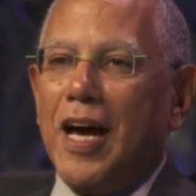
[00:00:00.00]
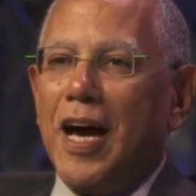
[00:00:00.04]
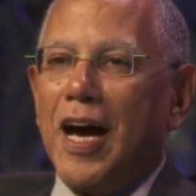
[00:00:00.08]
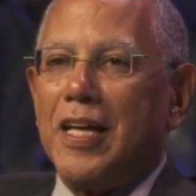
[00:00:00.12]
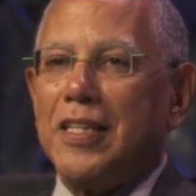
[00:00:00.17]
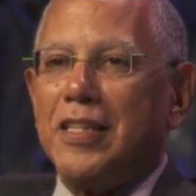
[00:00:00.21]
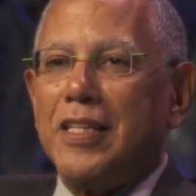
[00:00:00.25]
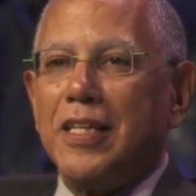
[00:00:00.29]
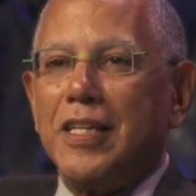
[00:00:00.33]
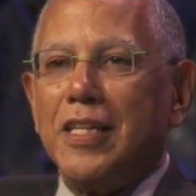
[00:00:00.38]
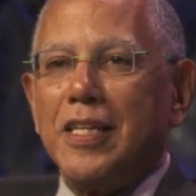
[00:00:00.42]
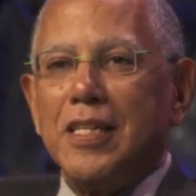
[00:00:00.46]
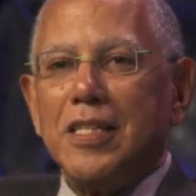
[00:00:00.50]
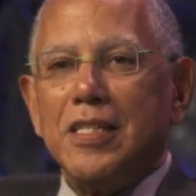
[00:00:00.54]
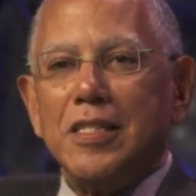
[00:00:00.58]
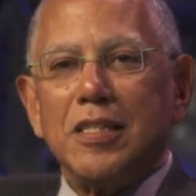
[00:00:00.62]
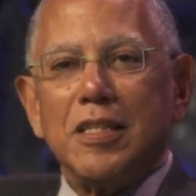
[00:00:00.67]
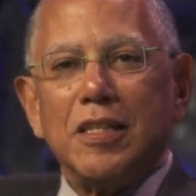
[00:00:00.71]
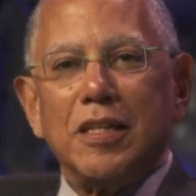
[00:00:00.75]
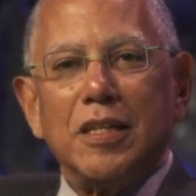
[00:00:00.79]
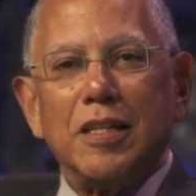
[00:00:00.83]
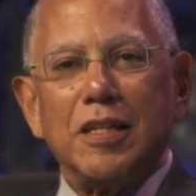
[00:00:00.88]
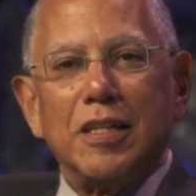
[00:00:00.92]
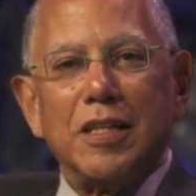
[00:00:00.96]
I think he's
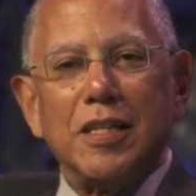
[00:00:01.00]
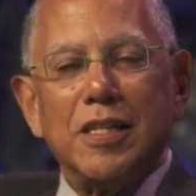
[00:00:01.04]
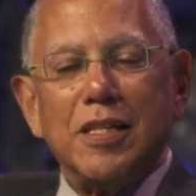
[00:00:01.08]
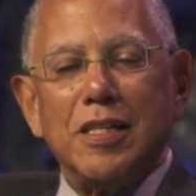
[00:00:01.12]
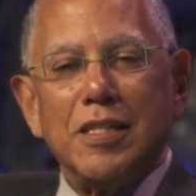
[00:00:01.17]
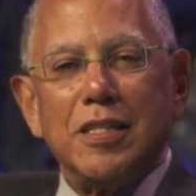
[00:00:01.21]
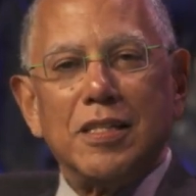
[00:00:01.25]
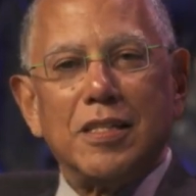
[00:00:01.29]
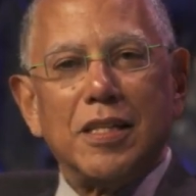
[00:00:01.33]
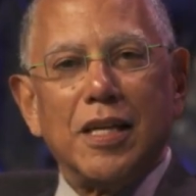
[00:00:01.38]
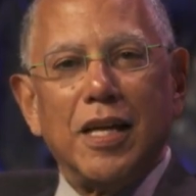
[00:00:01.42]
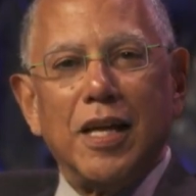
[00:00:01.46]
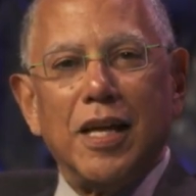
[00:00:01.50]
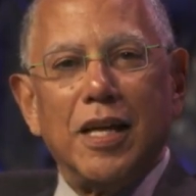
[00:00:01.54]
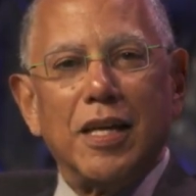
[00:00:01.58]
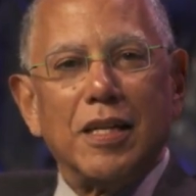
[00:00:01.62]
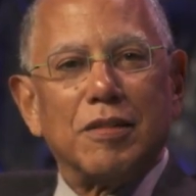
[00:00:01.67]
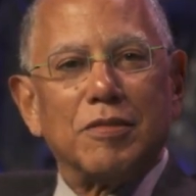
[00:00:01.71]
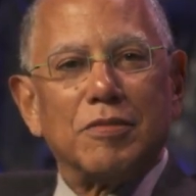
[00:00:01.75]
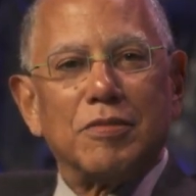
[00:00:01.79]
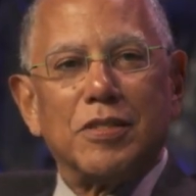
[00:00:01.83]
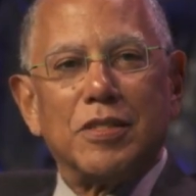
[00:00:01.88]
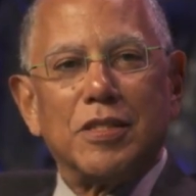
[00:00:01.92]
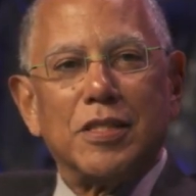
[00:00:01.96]
a, he's a
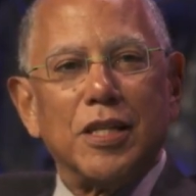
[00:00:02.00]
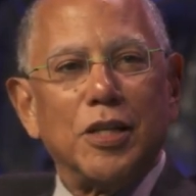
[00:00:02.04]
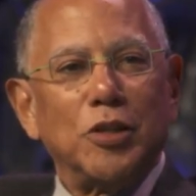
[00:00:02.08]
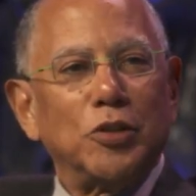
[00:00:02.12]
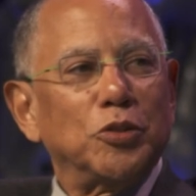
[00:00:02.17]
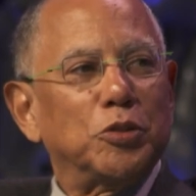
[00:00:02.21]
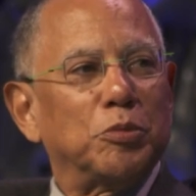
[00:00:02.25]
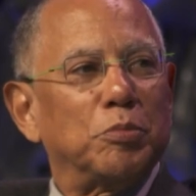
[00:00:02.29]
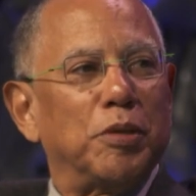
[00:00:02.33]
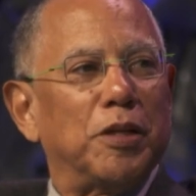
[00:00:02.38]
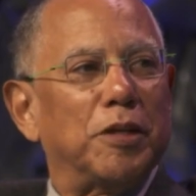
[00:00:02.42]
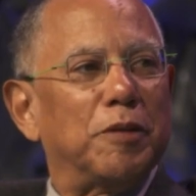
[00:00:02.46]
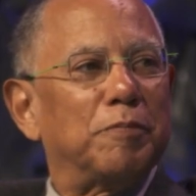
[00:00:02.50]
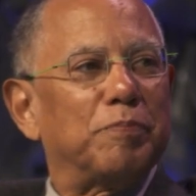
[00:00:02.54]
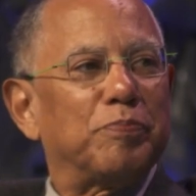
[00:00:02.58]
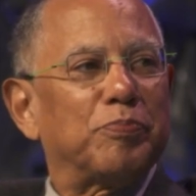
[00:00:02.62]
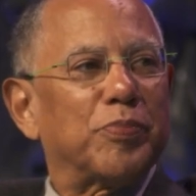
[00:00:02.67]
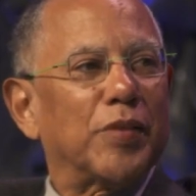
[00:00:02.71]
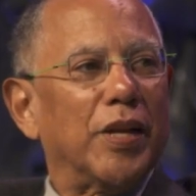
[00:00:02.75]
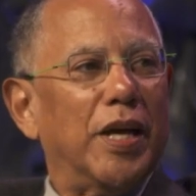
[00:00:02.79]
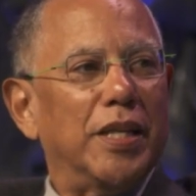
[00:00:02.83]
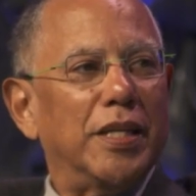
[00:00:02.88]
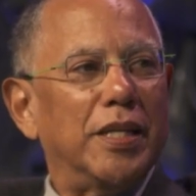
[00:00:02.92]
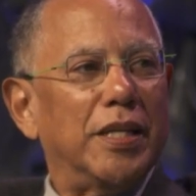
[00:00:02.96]
salesman.
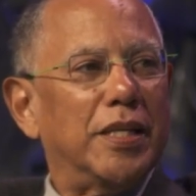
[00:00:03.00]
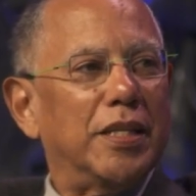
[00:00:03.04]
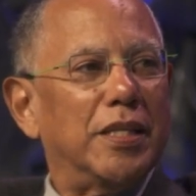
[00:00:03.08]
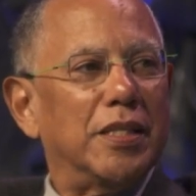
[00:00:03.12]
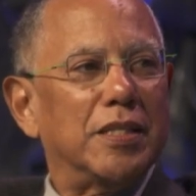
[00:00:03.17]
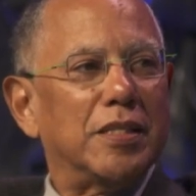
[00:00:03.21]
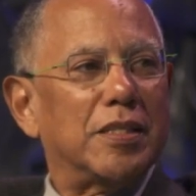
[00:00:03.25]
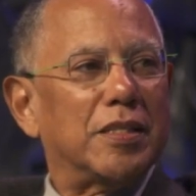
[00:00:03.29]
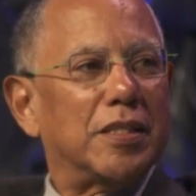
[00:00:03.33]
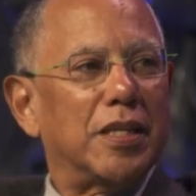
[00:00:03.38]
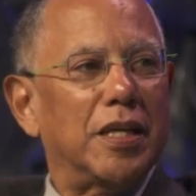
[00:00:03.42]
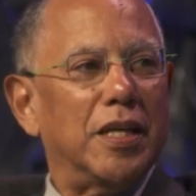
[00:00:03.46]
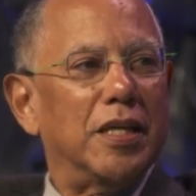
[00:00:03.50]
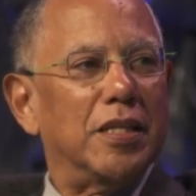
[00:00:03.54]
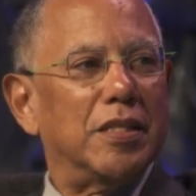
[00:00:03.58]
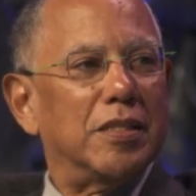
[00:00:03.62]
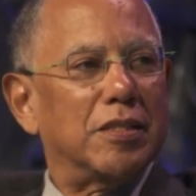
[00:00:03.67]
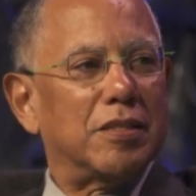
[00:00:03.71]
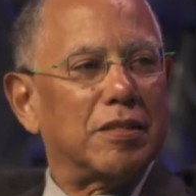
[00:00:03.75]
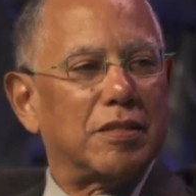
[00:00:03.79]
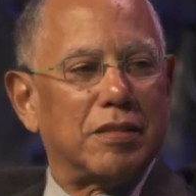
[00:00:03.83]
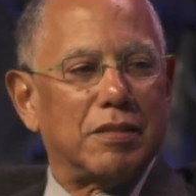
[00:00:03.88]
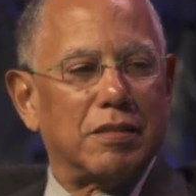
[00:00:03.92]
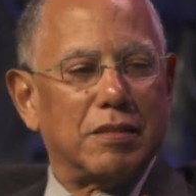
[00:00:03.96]
I think he
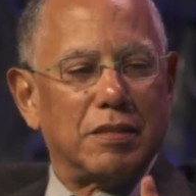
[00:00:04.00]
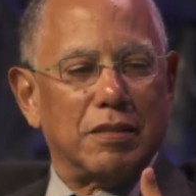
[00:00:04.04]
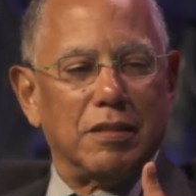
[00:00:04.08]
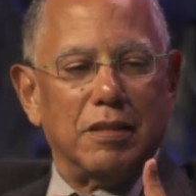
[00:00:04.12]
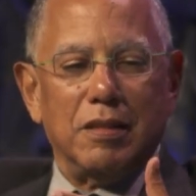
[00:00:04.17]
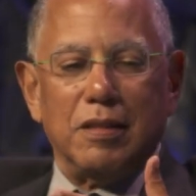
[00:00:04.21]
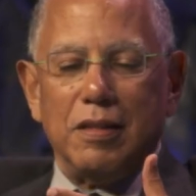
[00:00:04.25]
says,